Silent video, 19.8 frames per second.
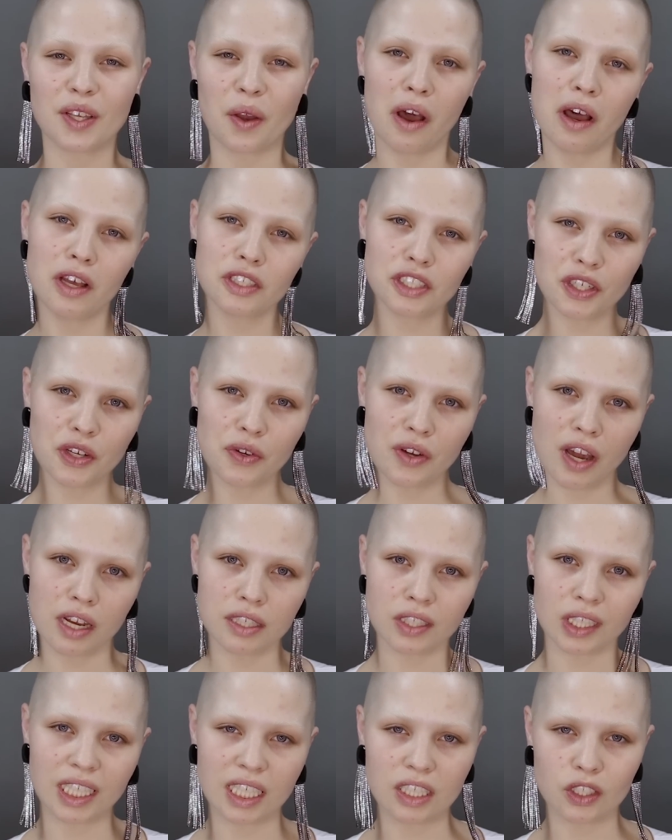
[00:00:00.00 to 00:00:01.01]
So I asked you
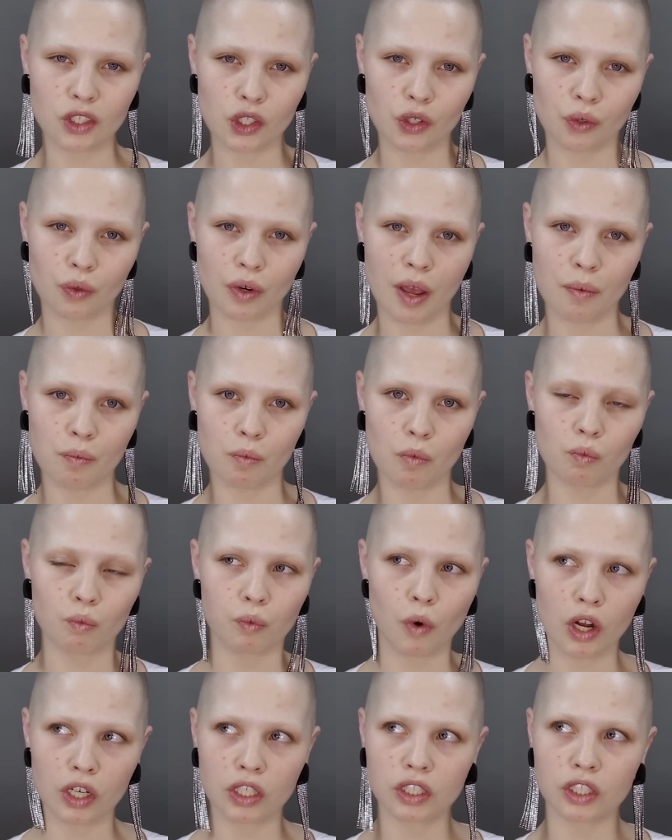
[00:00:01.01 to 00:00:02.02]
guys on Instagram,
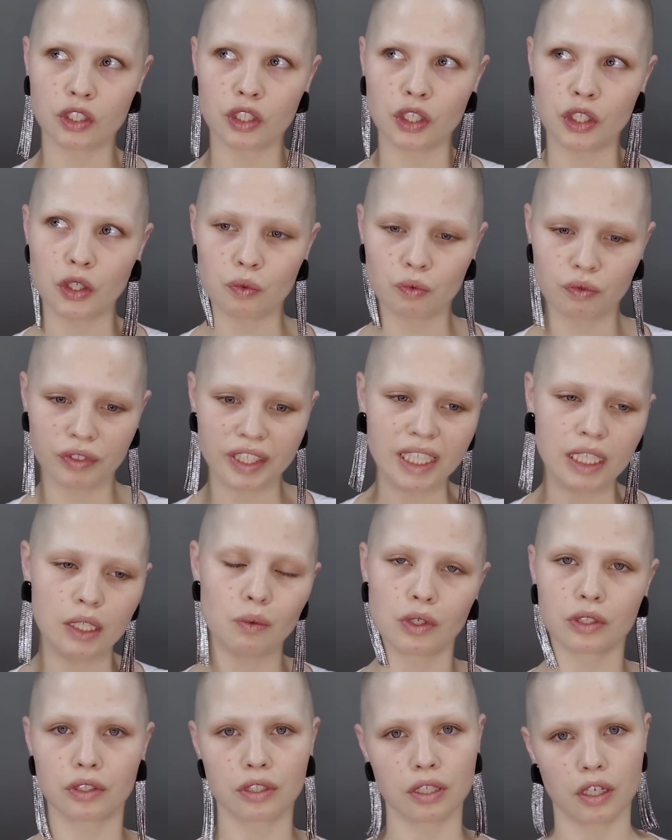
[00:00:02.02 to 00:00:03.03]
what do you really
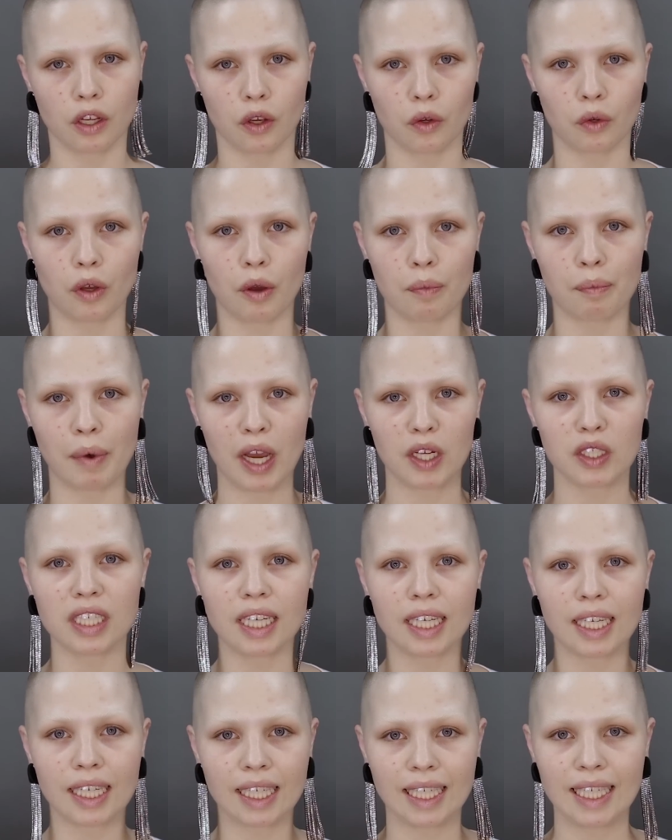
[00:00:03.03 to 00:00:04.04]
want to know about
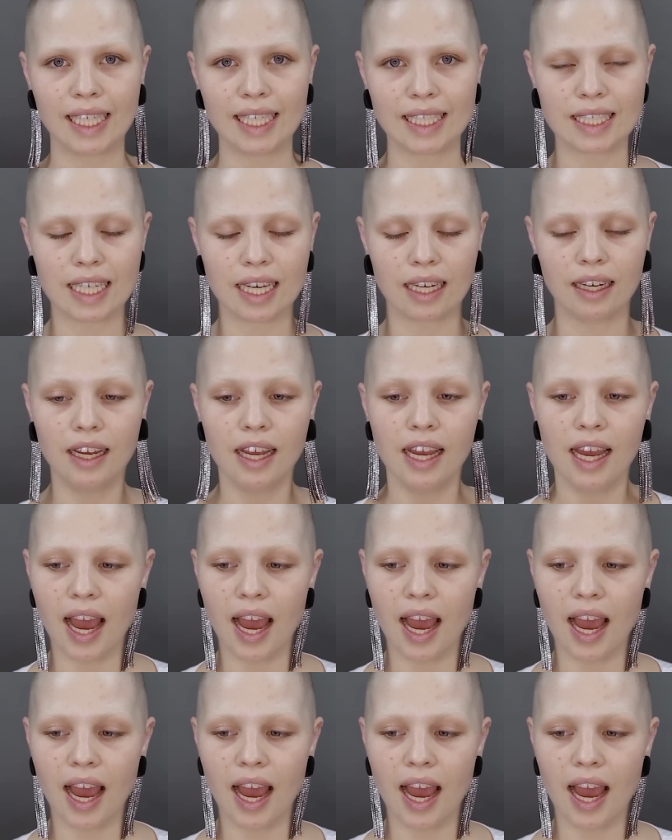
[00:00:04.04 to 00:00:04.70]
glitter?